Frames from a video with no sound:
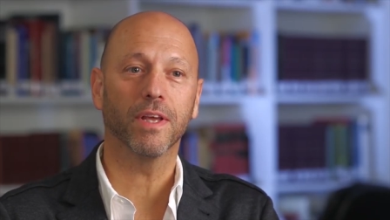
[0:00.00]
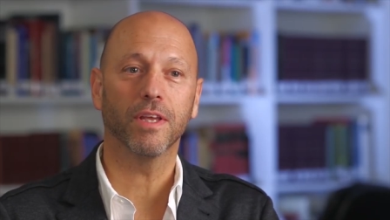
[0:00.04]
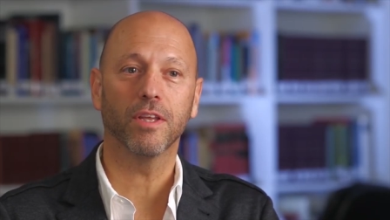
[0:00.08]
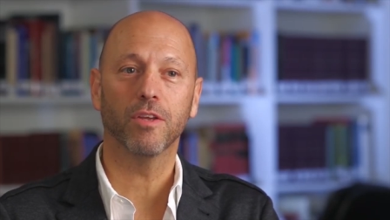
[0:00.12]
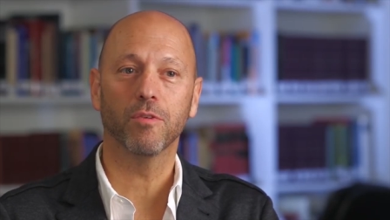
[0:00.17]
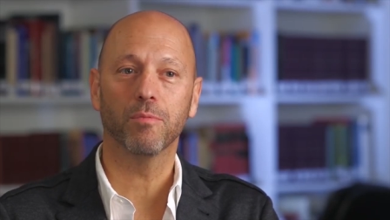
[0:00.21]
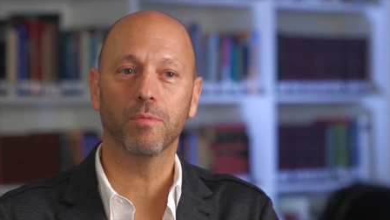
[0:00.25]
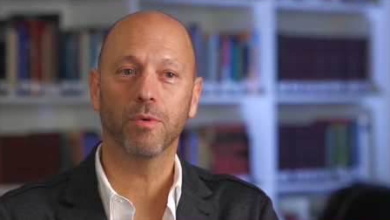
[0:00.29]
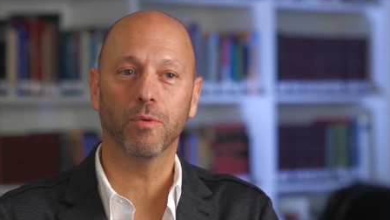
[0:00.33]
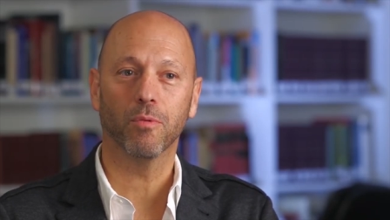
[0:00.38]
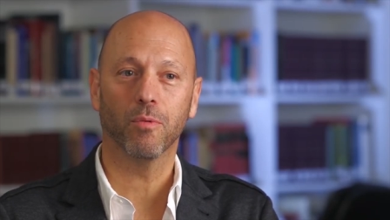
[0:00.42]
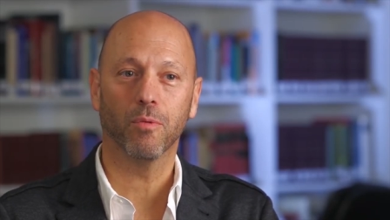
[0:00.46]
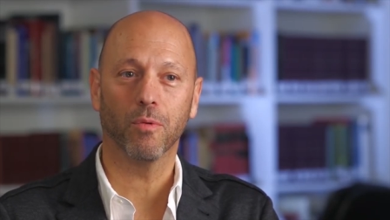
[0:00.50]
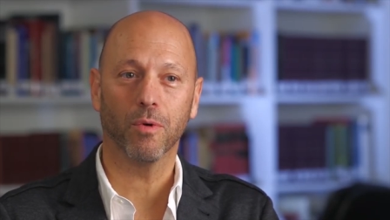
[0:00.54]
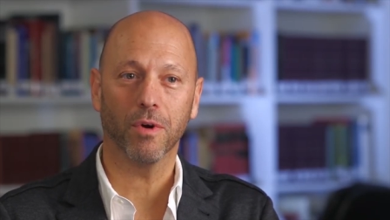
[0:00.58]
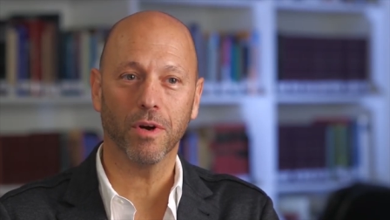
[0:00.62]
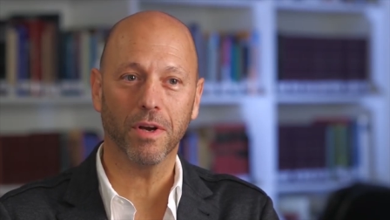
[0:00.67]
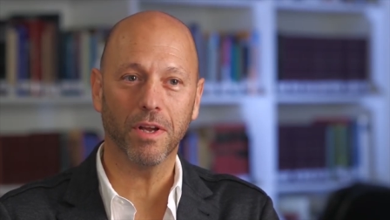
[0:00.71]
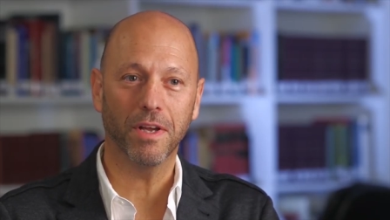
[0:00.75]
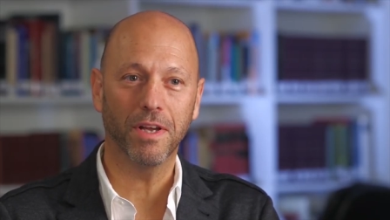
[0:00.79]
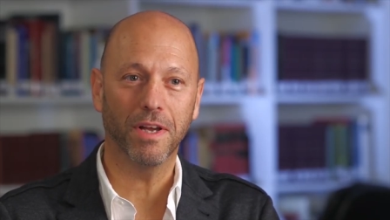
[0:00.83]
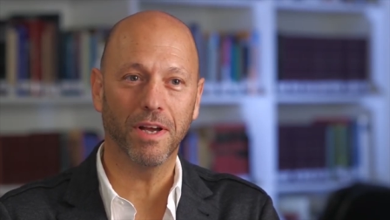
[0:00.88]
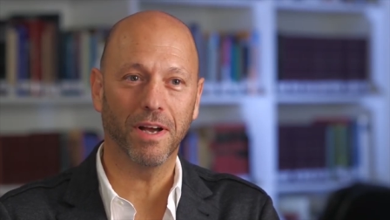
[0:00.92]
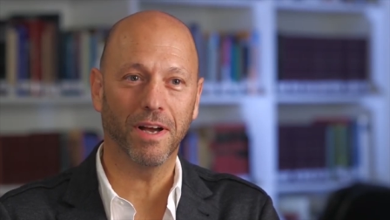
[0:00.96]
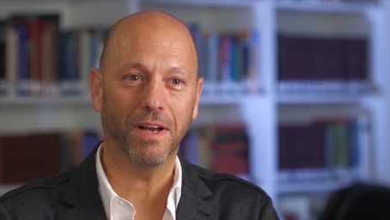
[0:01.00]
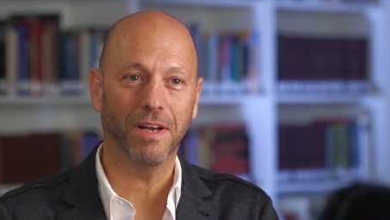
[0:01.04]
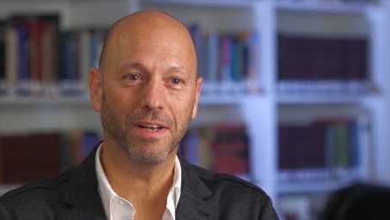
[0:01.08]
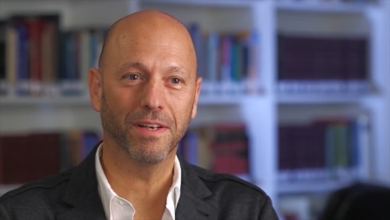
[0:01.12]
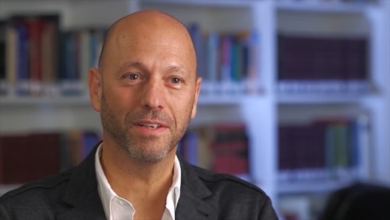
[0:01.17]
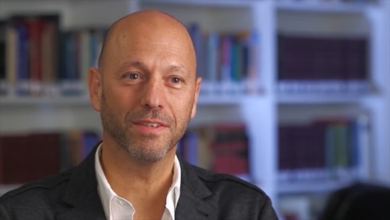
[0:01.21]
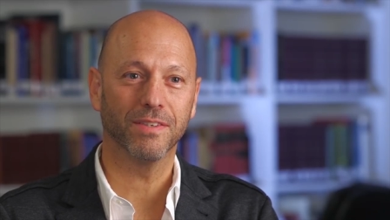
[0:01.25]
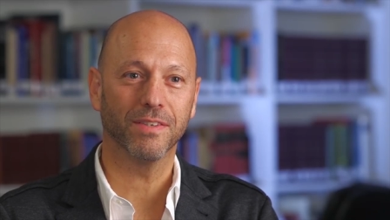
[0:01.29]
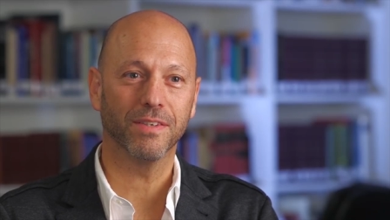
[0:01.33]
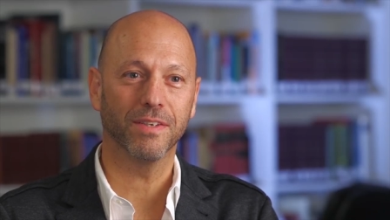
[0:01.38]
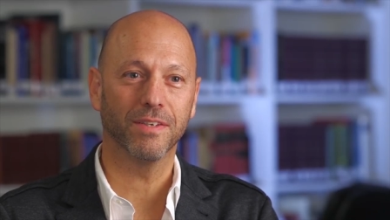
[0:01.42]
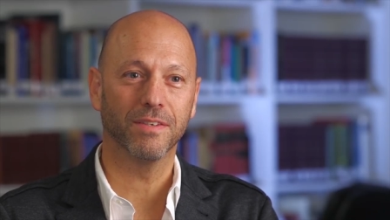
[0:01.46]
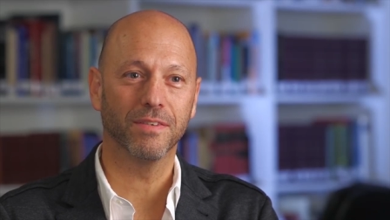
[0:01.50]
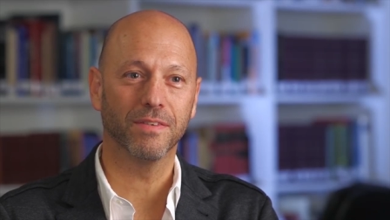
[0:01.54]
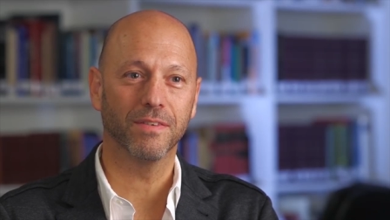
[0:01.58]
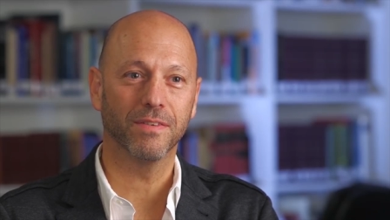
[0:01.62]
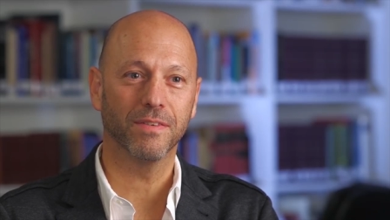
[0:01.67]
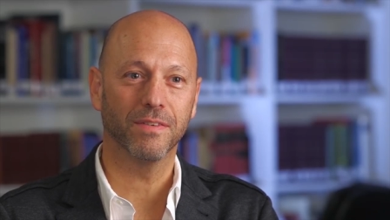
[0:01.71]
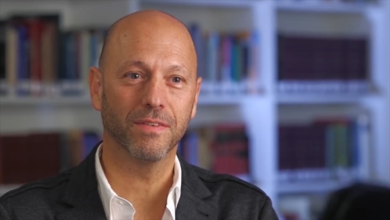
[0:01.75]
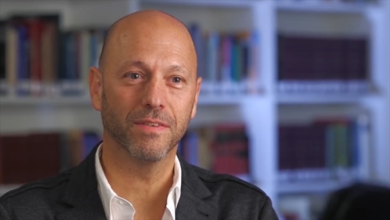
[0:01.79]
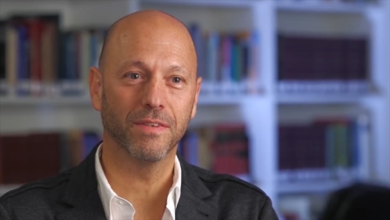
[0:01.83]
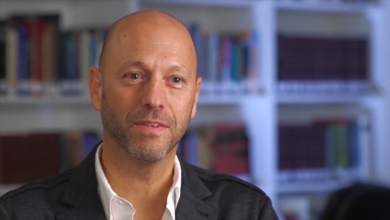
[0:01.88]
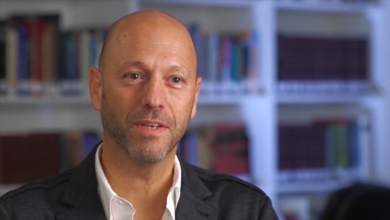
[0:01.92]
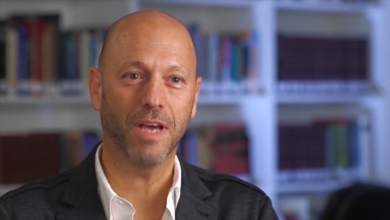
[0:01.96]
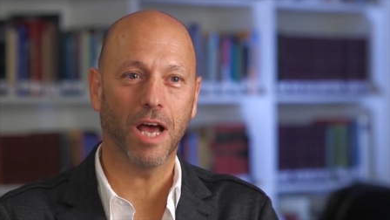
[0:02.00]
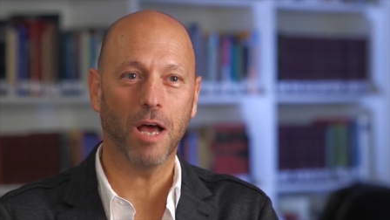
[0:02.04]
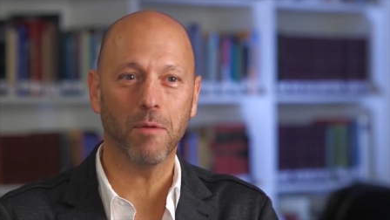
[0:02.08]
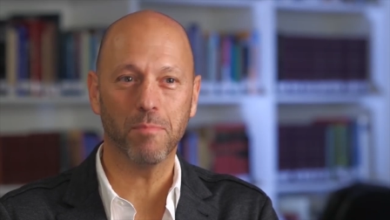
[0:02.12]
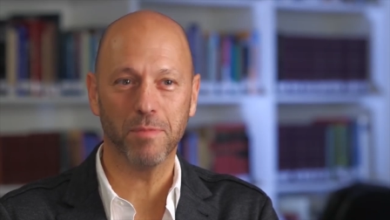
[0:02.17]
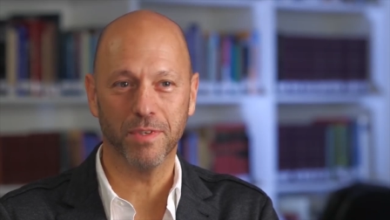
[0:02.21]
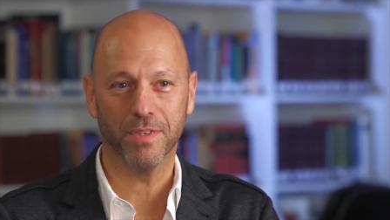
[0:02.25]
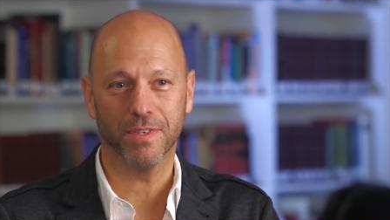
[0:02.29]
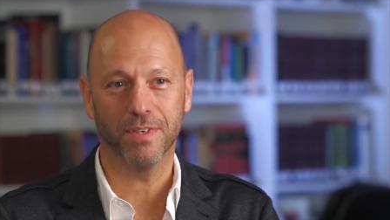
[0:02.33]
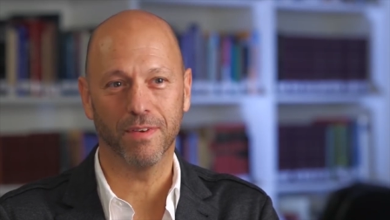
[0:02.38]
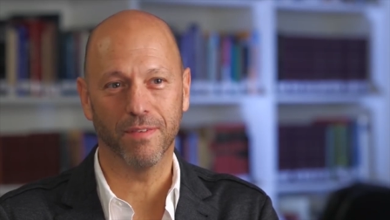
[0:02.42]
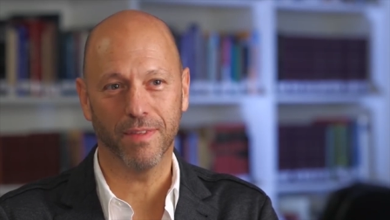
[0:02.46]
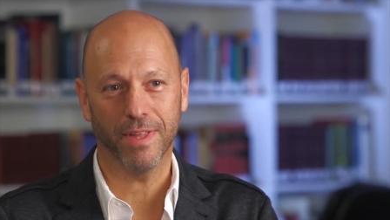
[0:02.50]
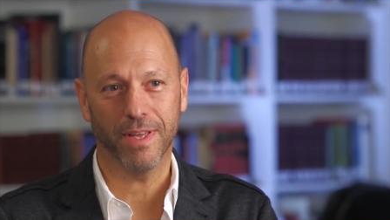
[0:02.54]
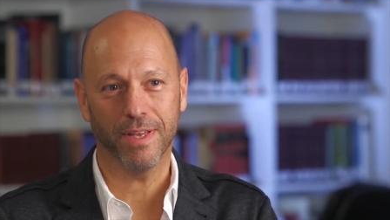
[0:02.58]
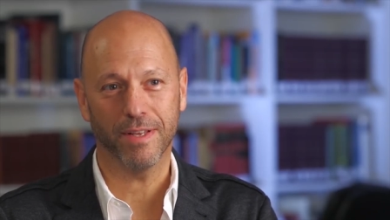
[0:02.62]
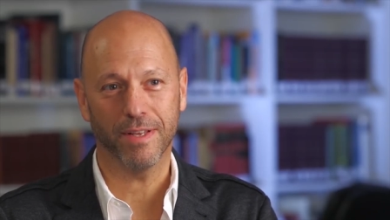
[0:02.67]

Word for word: that you've been working on is, is the opposite of